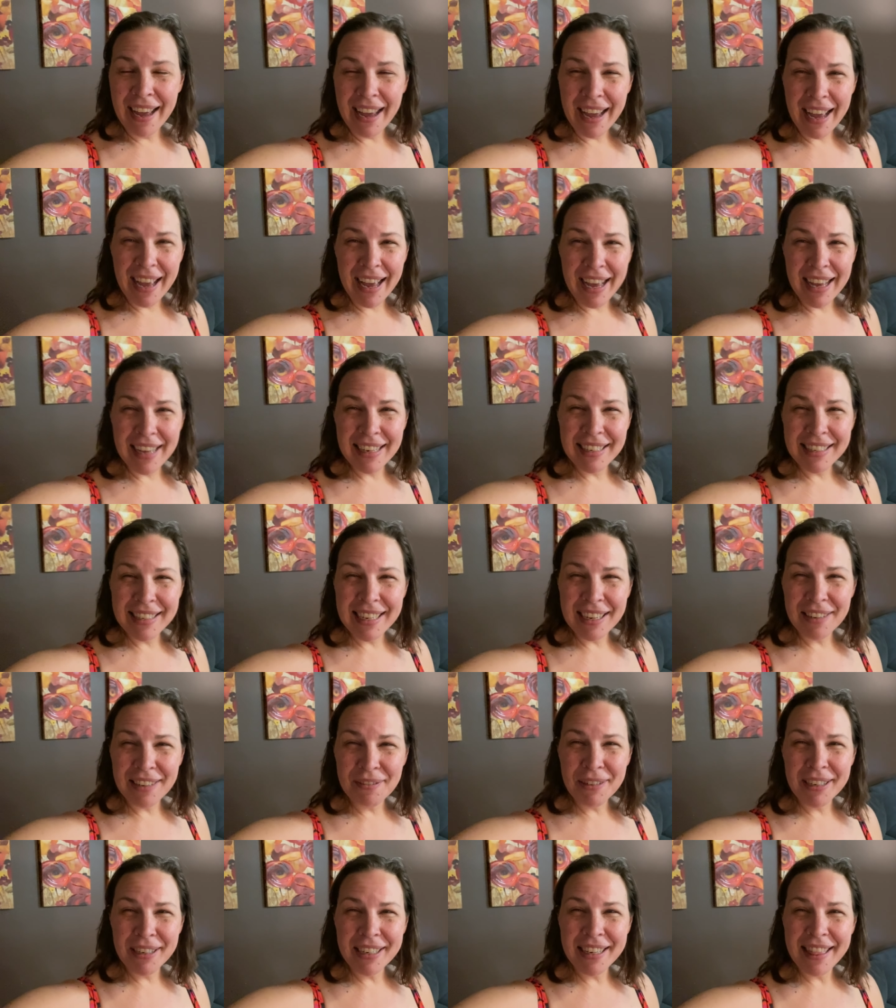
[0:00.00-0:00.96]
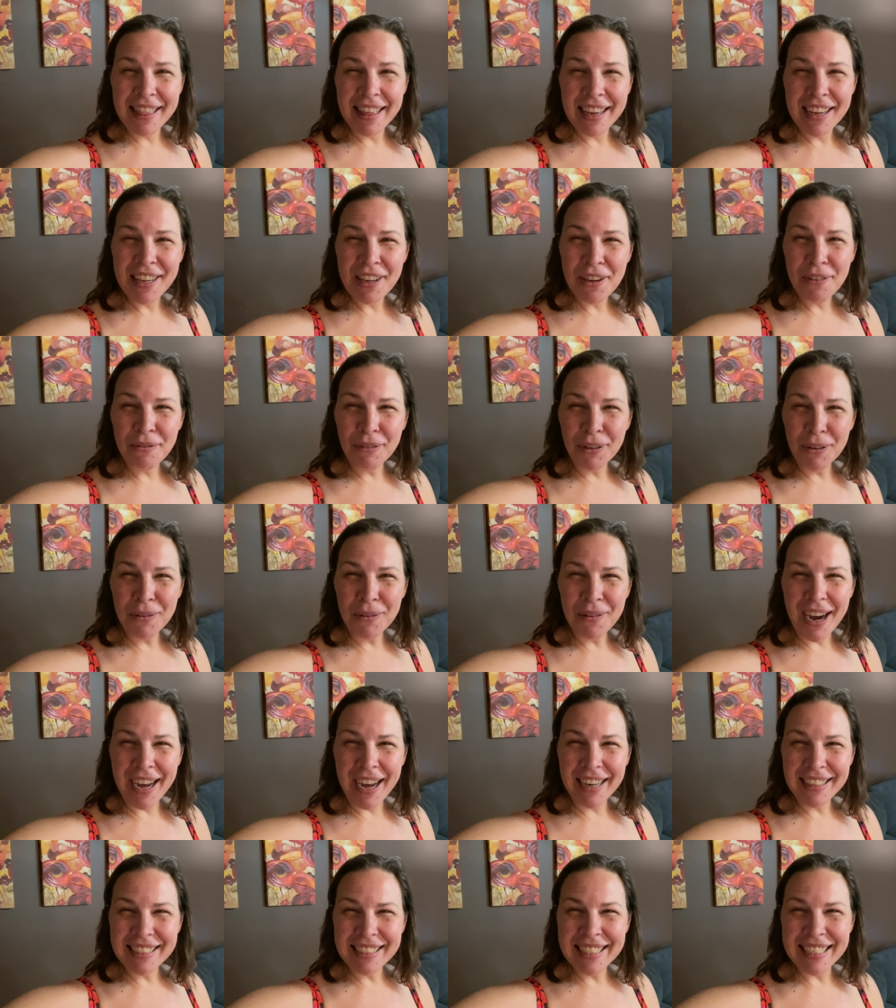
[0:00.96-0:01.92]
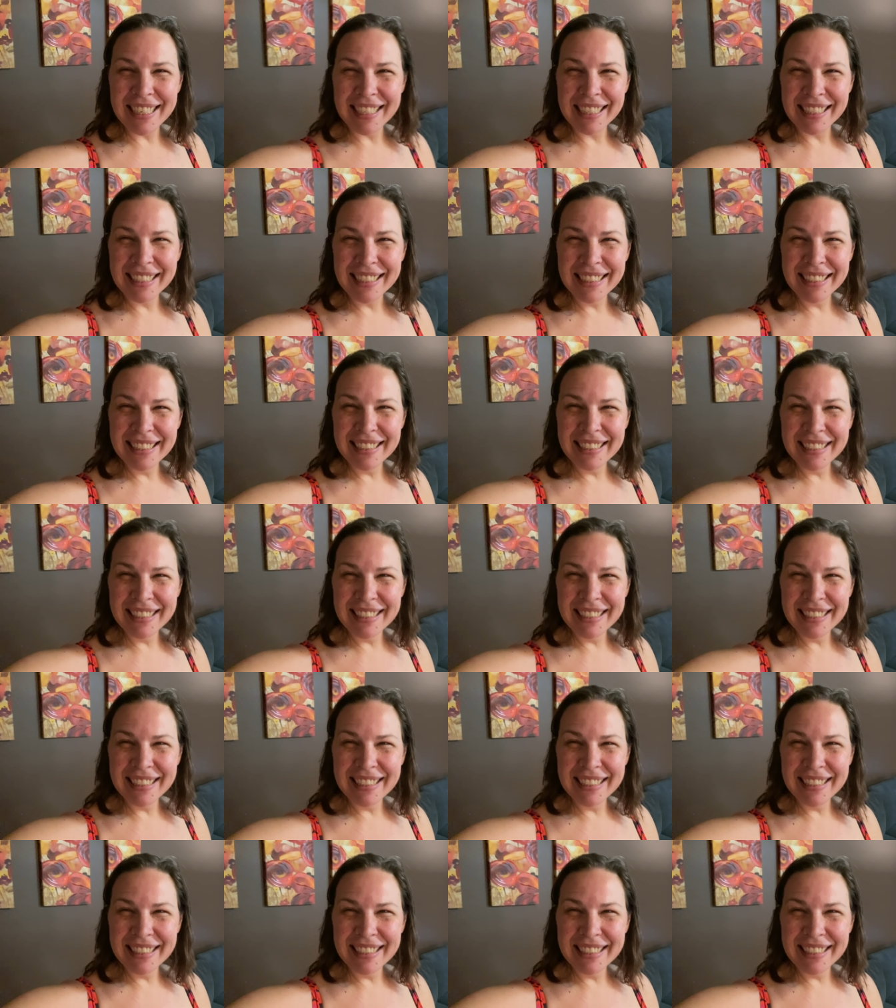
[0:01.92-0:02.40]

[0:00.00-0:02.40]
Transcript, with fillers: And I want to thank you for watching.